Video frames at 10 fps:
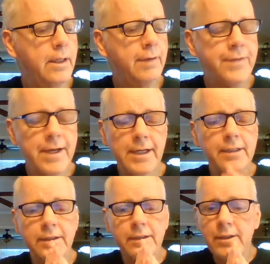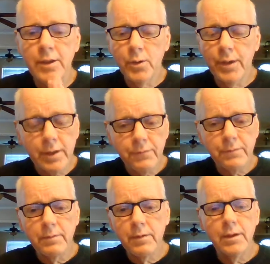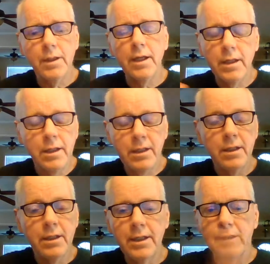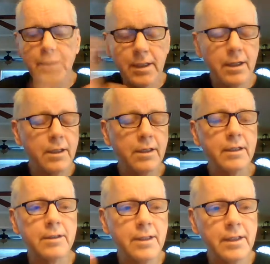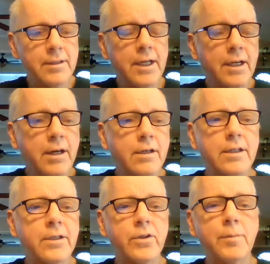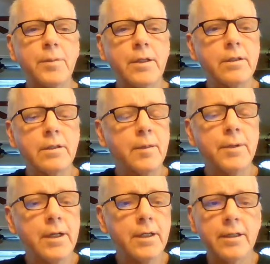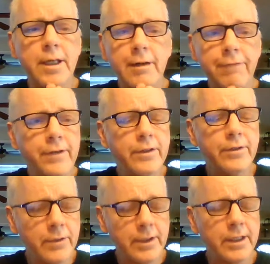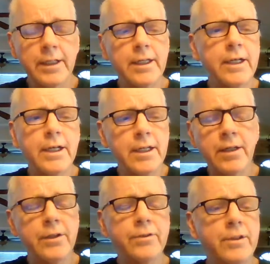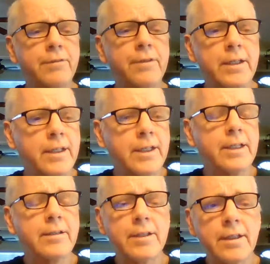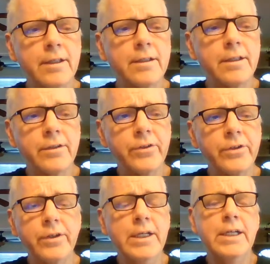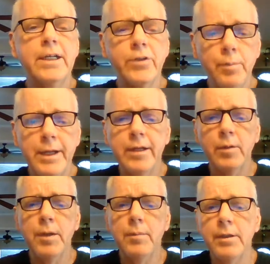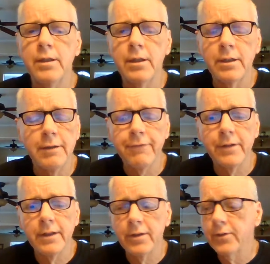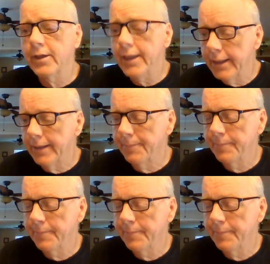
If not, you know, that's not a, it, that's not a hard issue. I'm not I'm not going to take offense or look at any kind of other stuff like that. It's not a hard issue because your mantle may be a little different. That's okay.